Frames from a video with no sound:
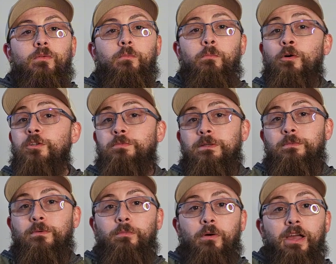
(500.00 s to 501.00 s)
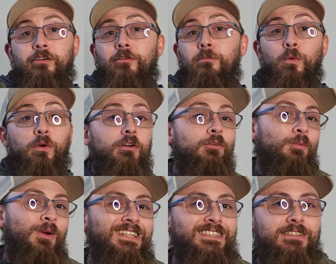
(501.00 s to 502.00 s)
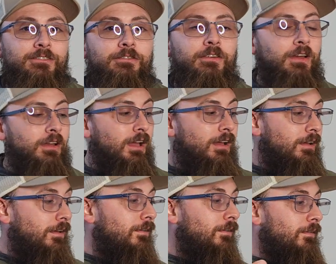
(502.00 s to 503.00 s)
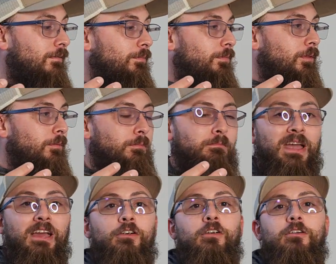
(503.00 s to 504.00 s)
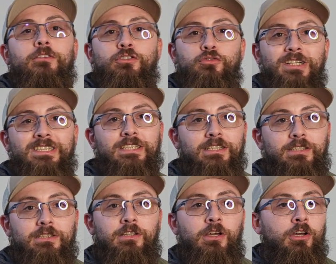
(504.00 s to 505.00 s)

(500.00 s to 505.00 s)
Most people probably have a more aggressive manner of addressing this.